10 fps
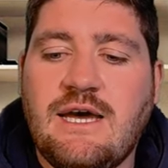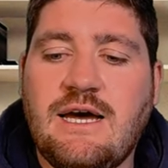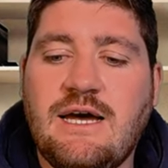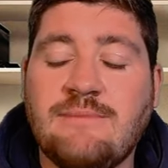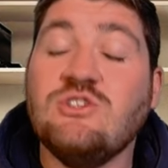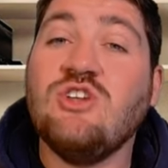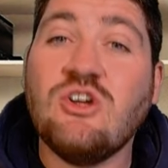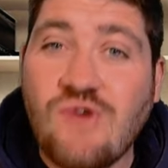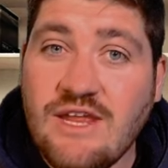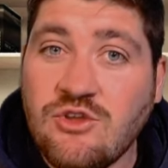Um, so it's not
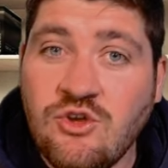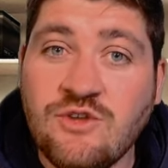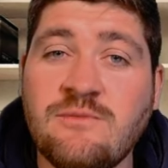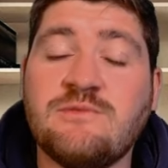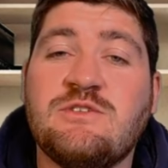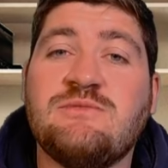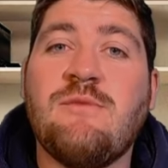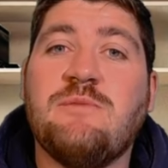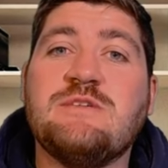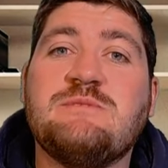great news from a
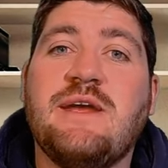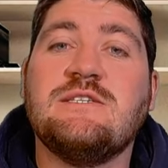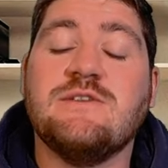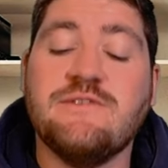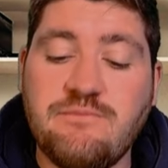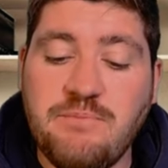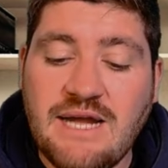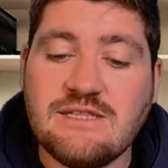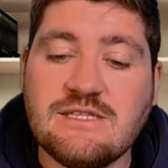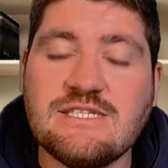Springbok perspective,
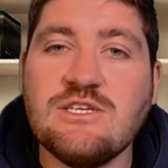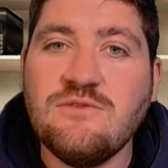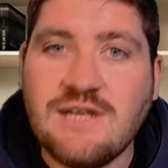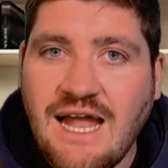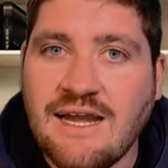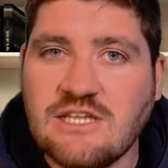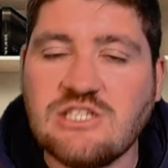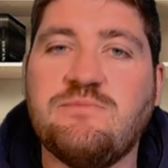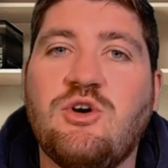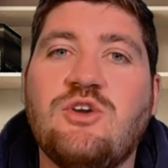but silver lining, I
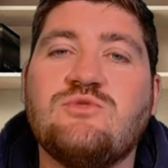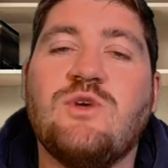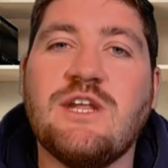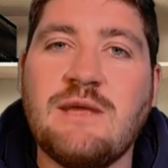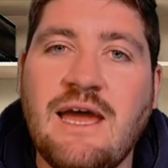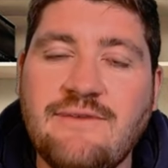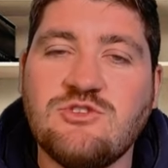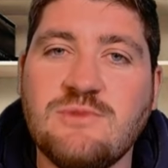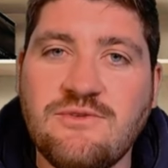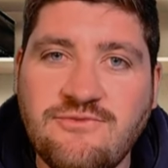suppose, we're going to have
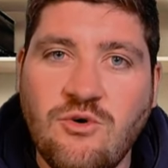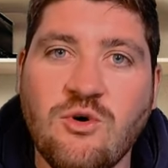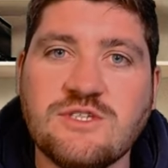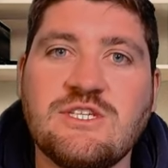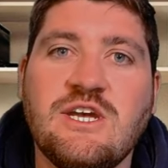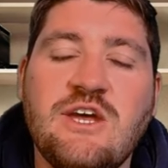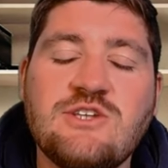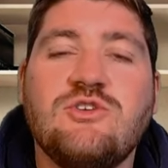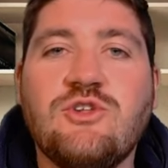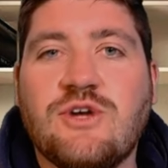to be forced
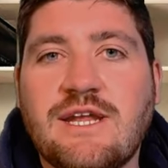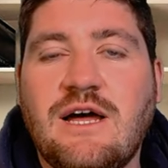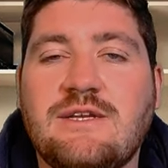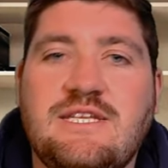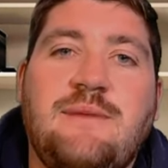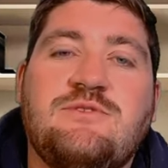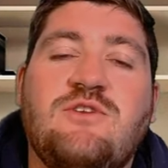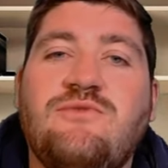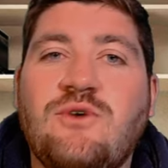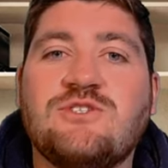to look at our depth. So,
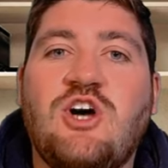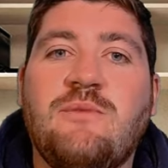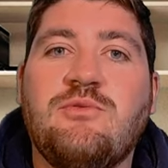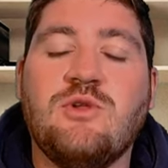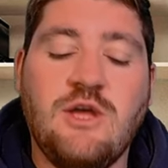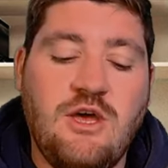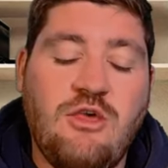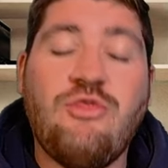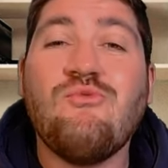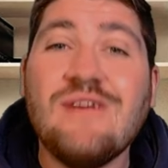for example,
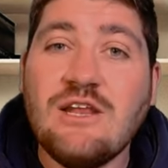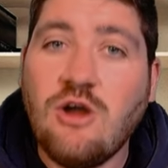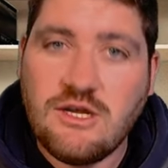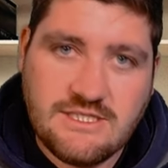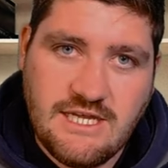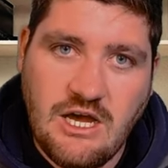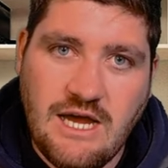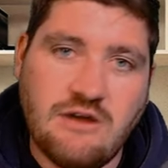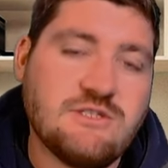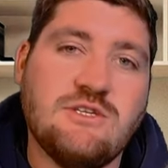three locks now
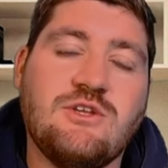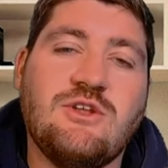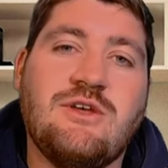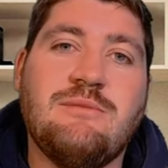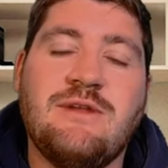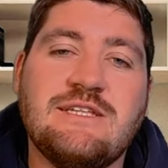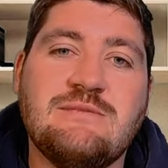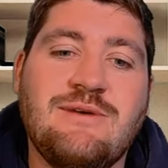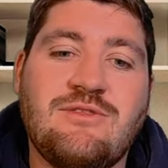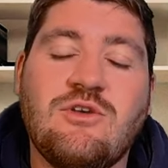out. You know, even
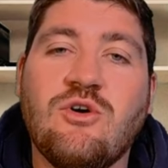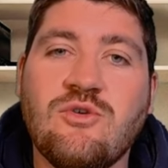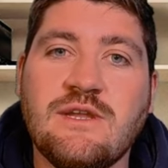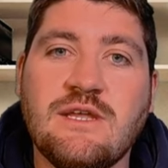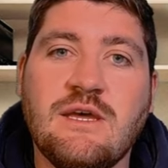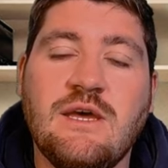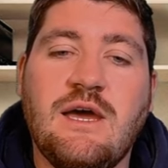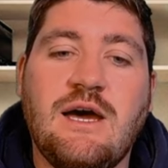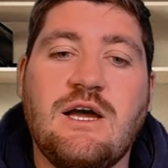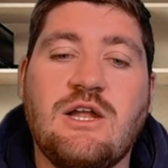Etzebeth, the only
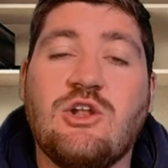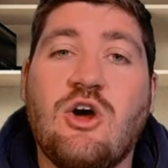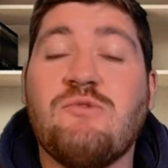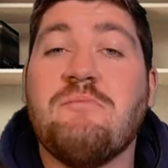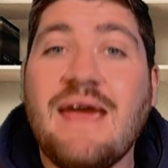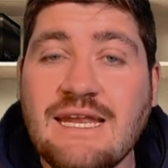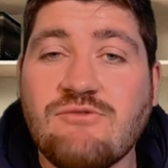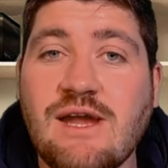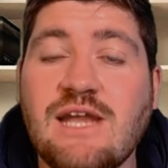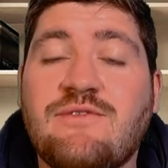uh, lock remaining
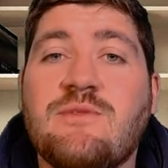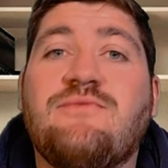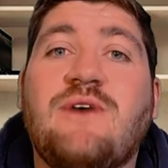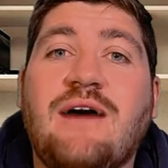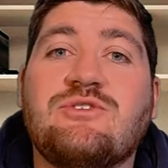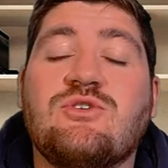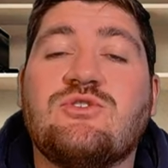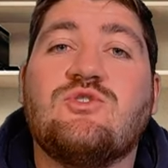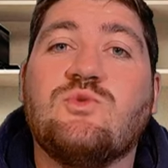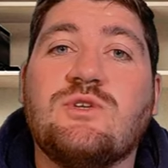really from the five we took
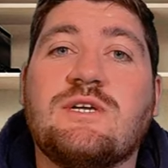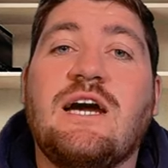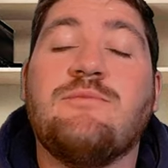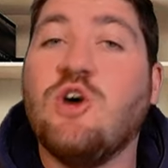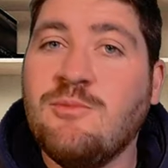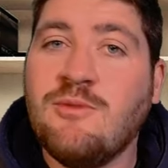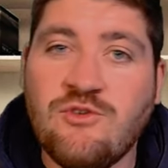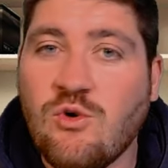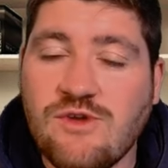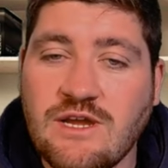to the World Cup. No
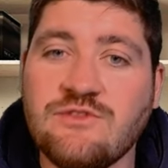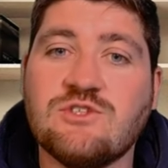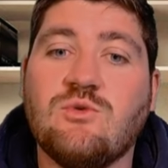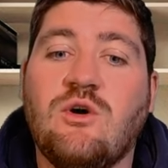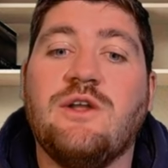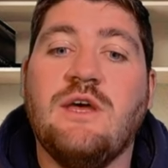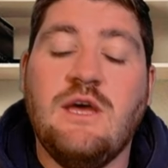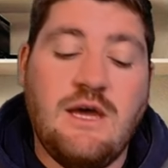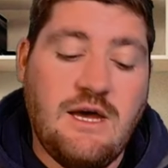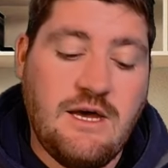Marvin Orie in the squad.
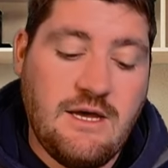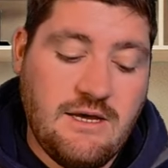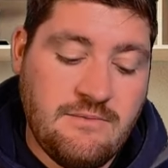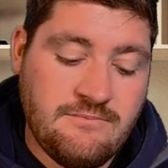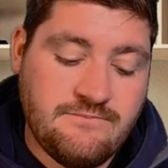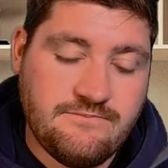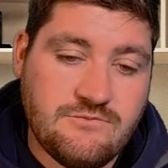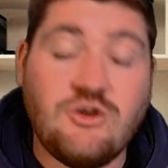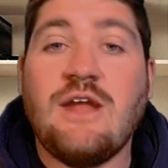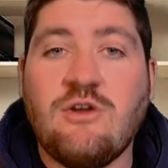Um,
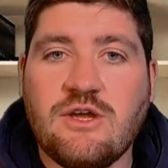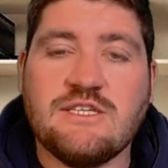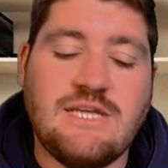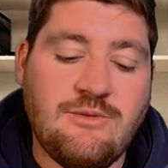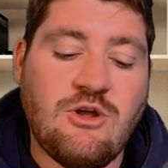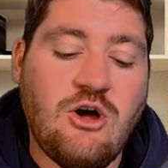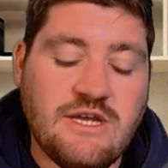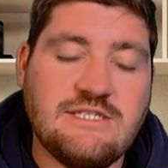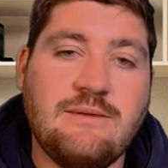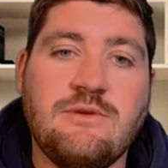sorry, and RG Snyman.
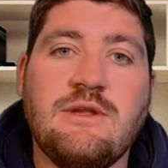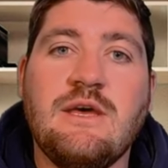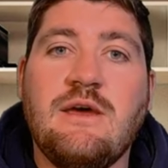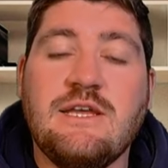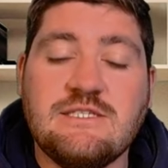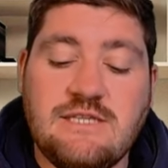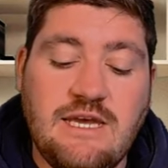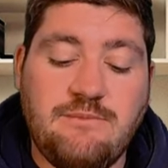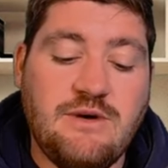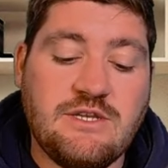RG Snyman is
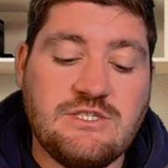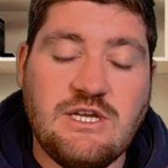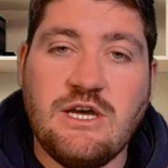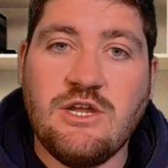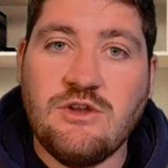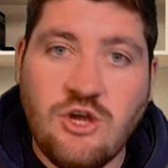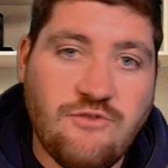there, but uh, no